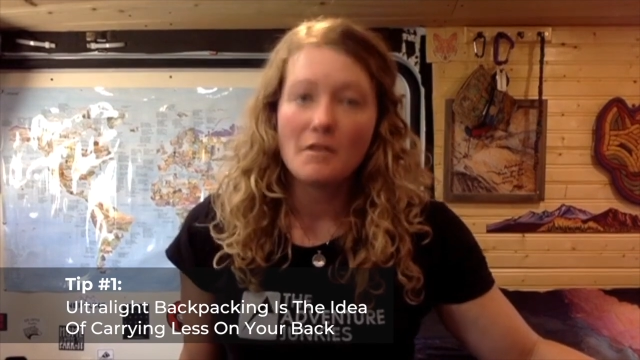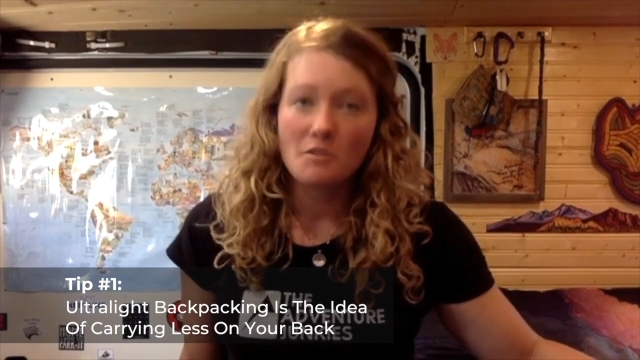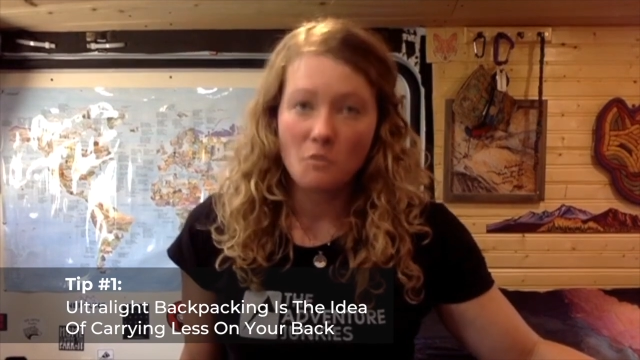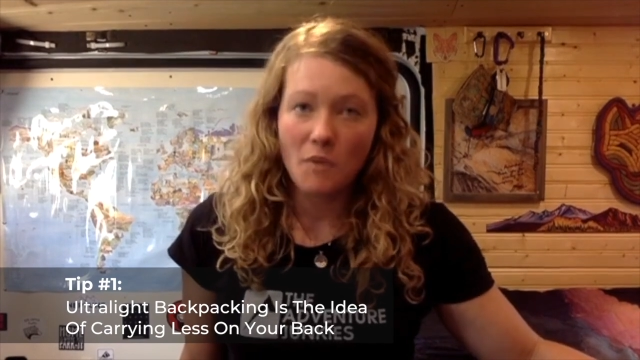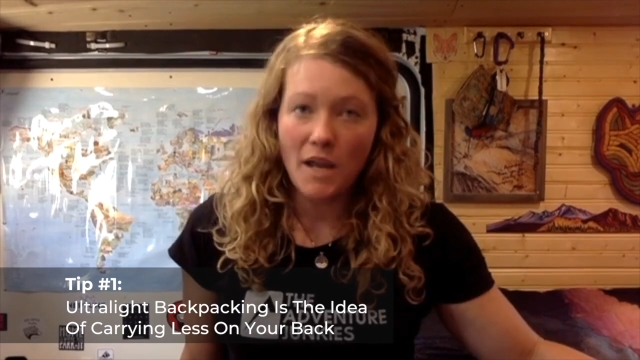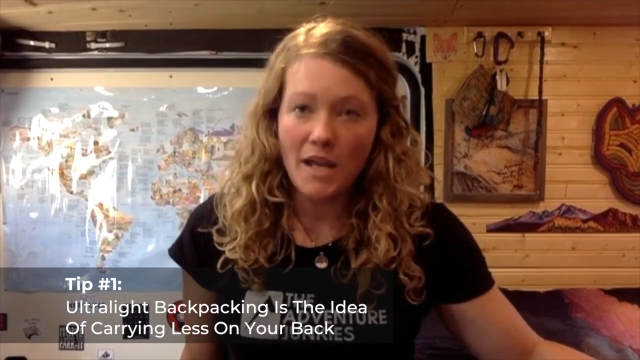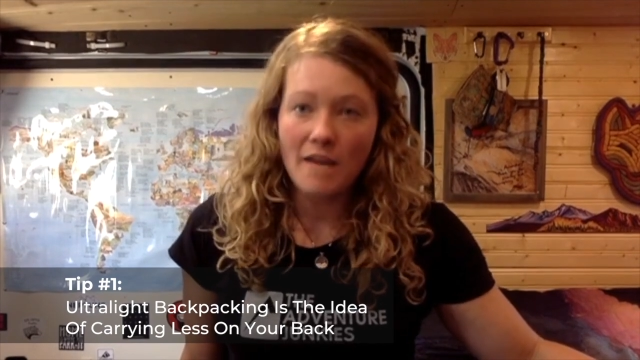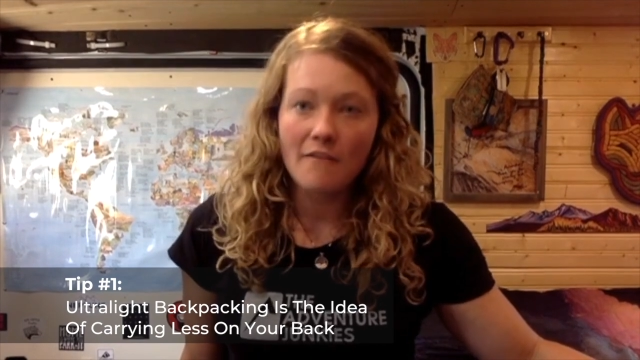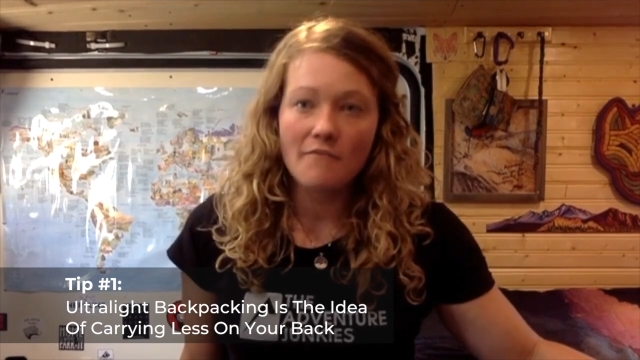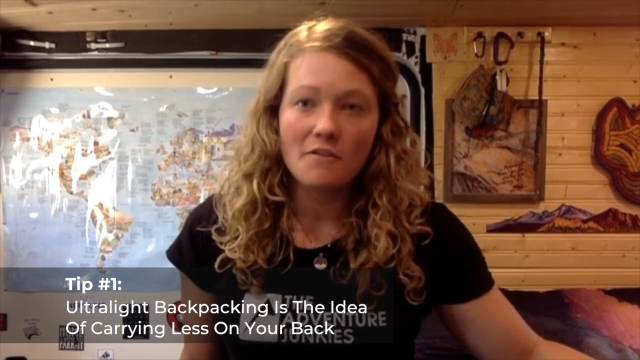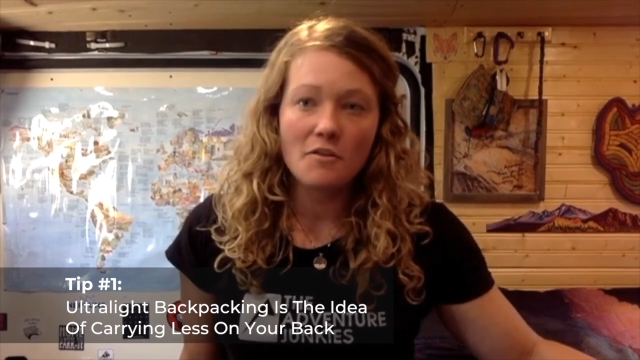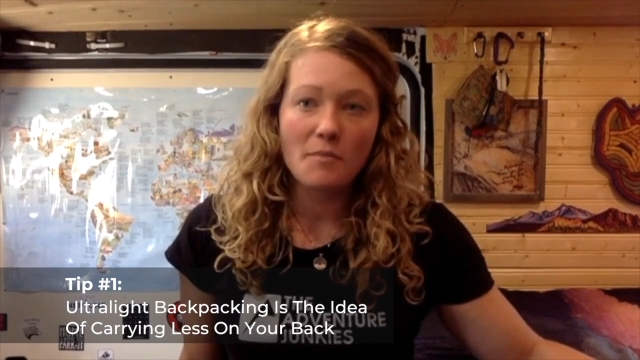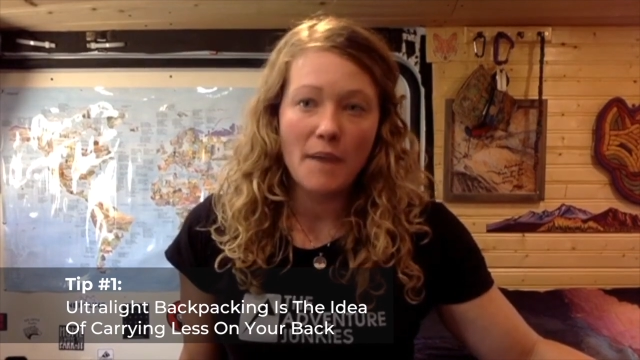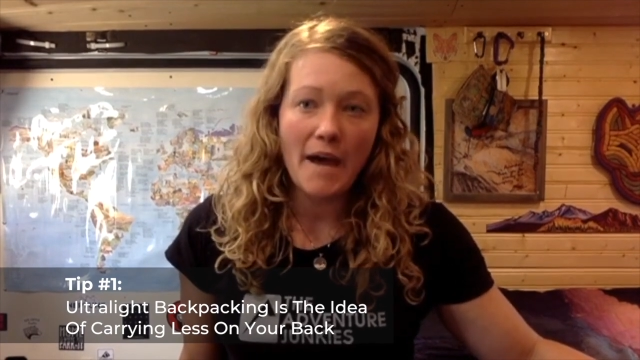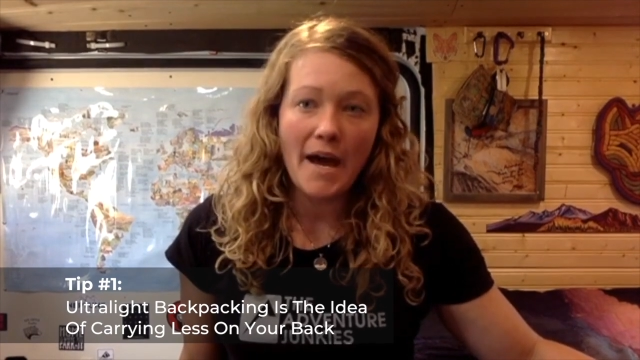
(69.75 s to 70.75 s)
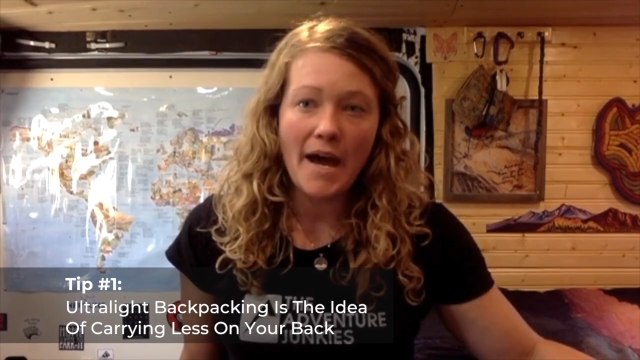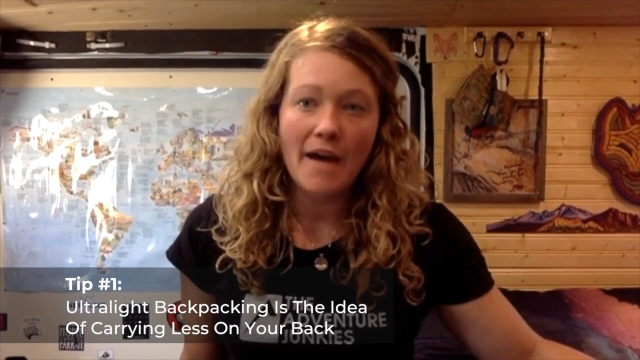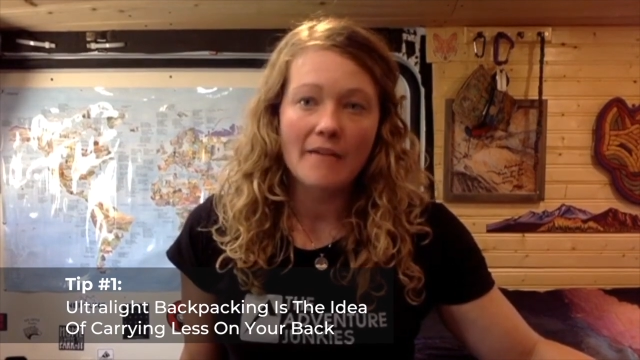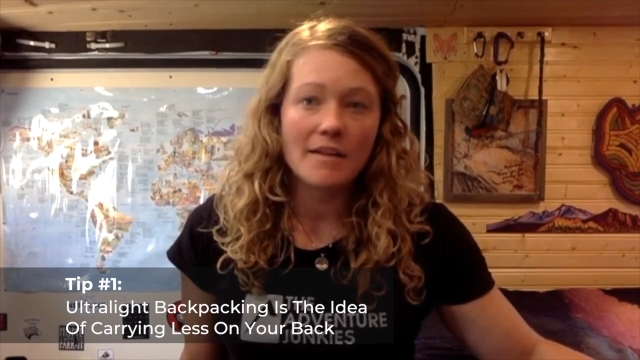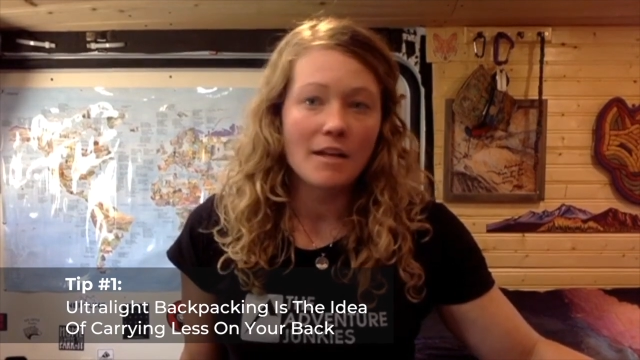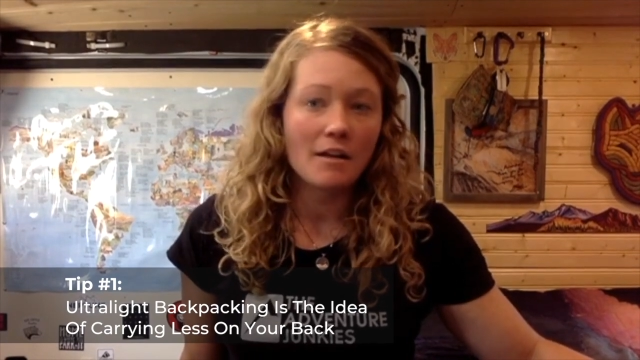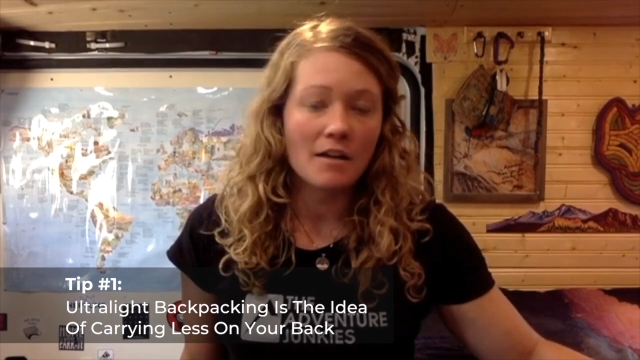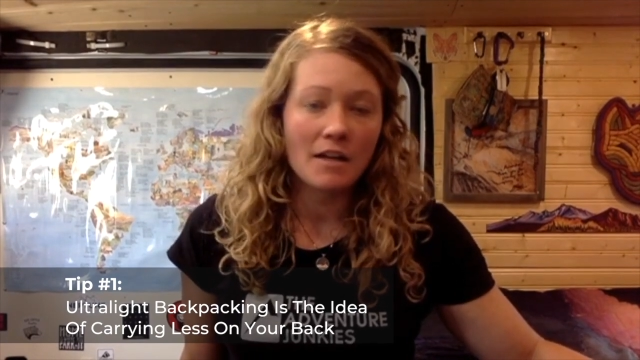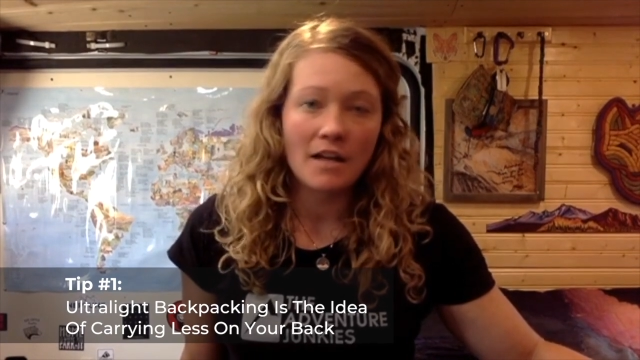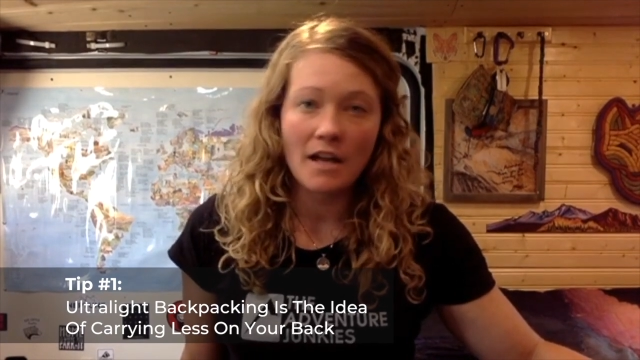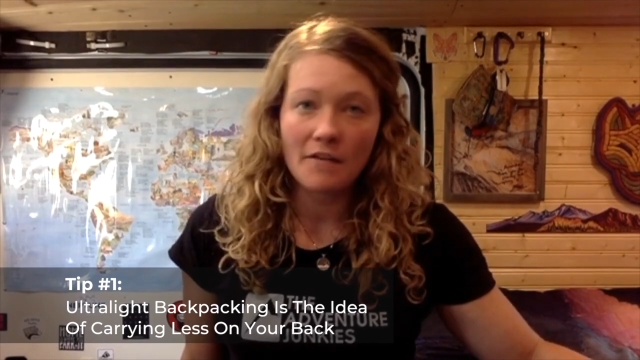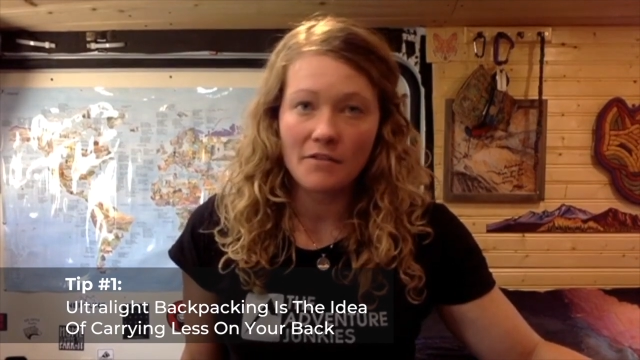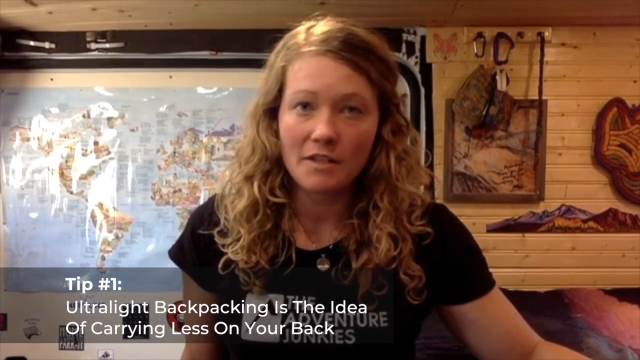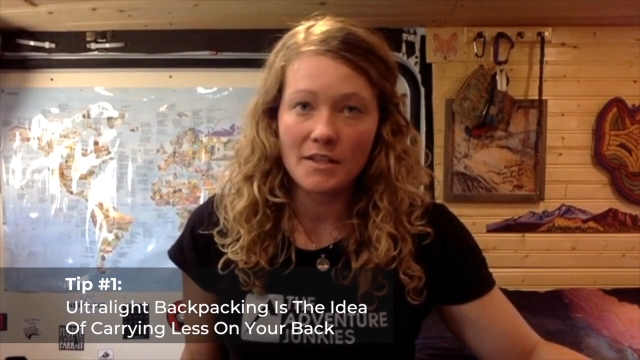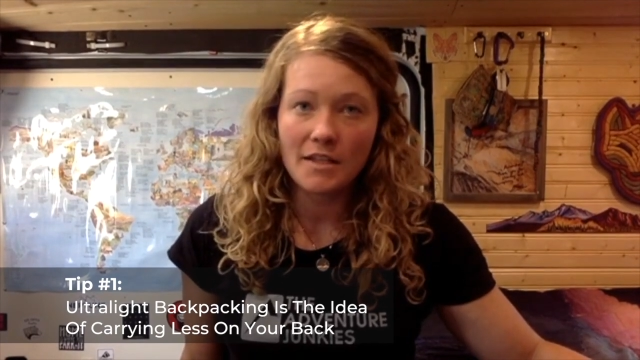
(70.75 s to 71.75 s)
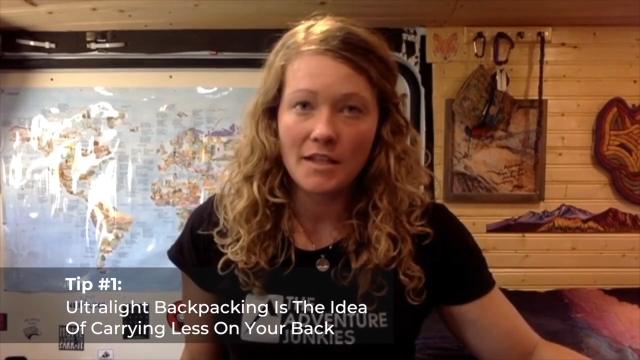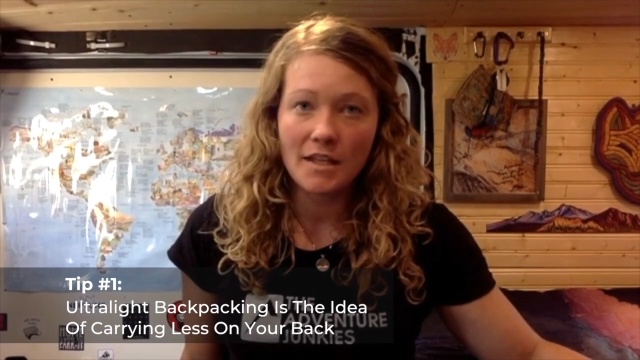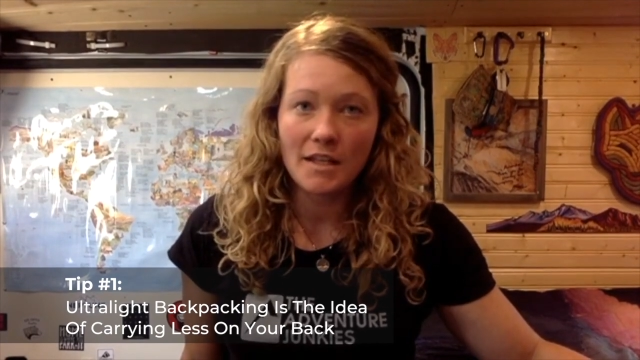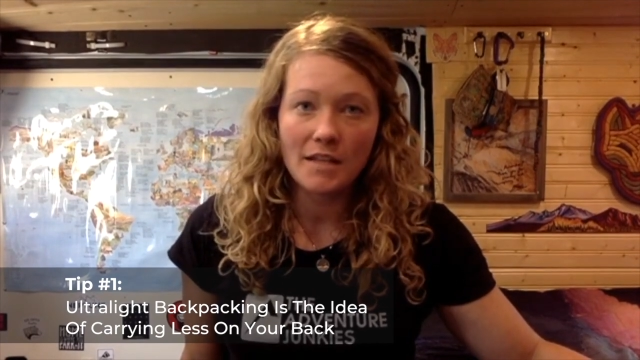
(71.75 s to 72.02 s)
the weight of your pack carrying everything